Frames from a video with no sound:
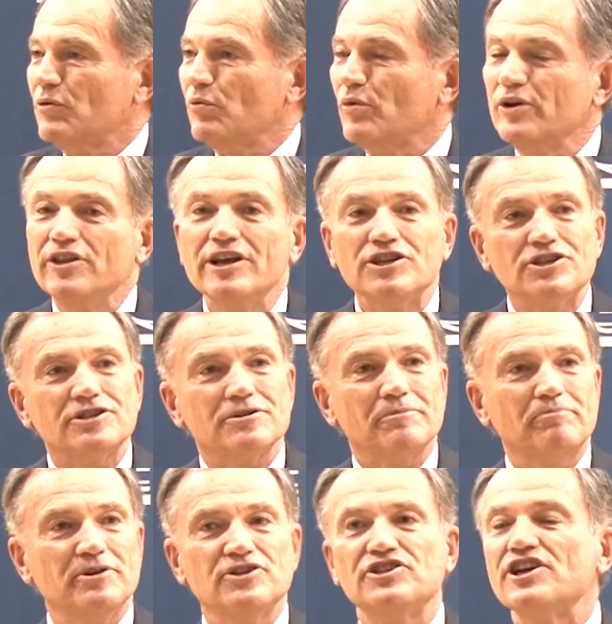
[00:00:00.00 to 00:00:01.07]
When this
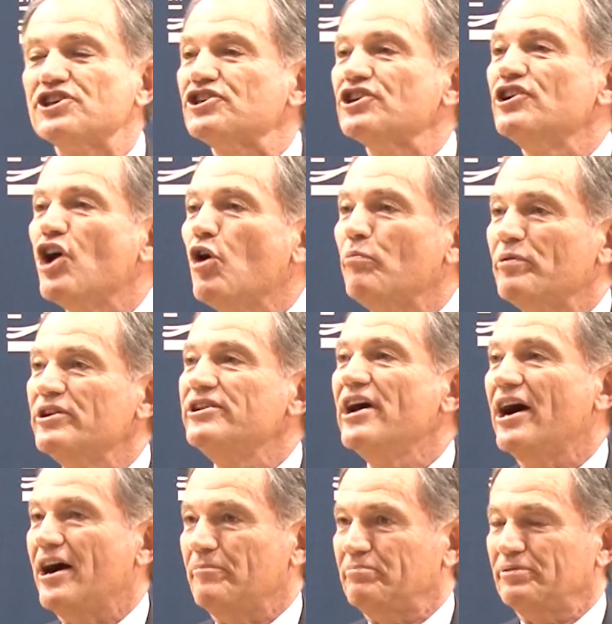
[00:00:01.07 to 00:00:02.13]
position opened
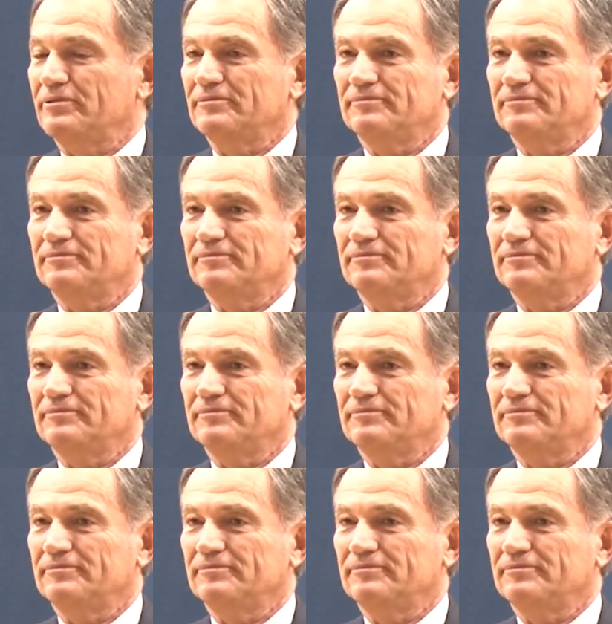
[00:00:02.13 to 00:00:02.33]
up,